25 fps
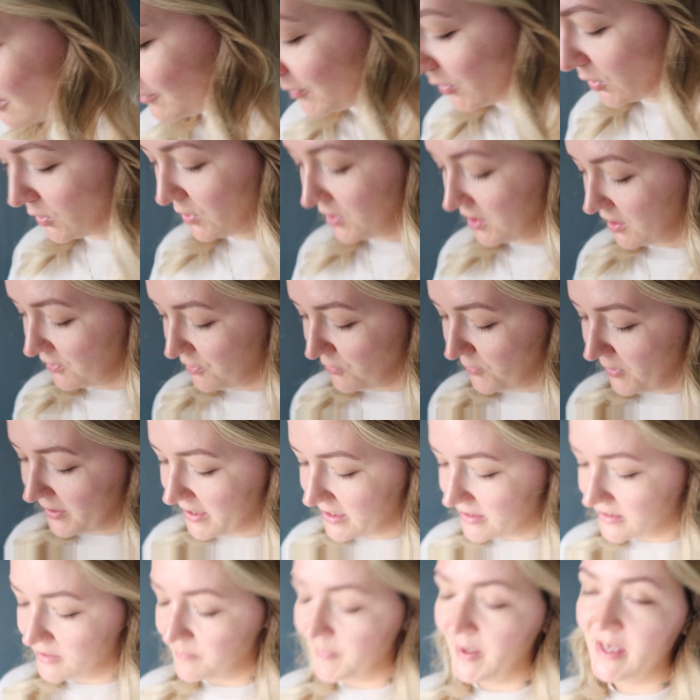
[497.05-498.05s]
I bought another one
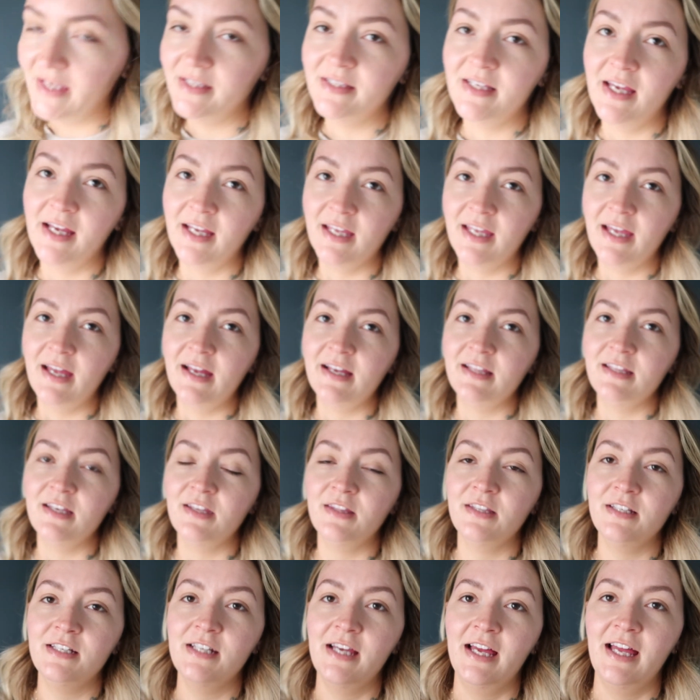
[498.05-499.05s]
in Space NK the
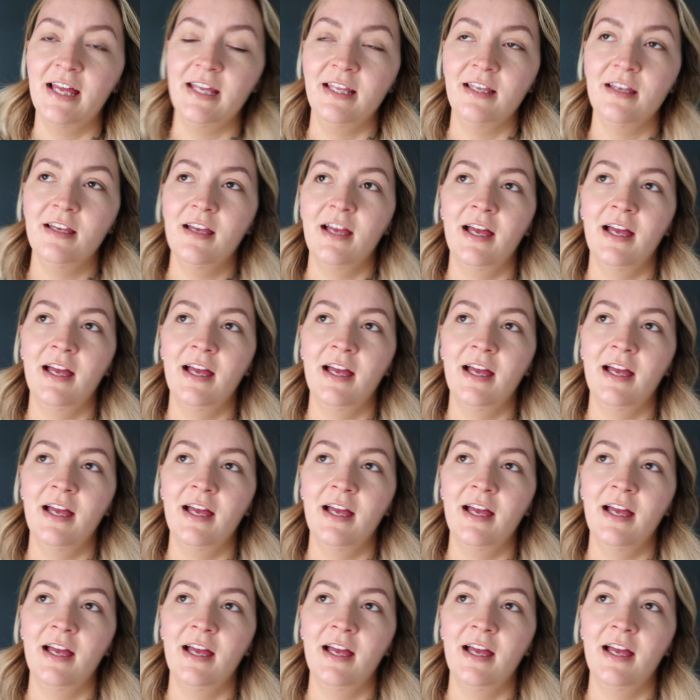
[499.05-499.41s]
other day,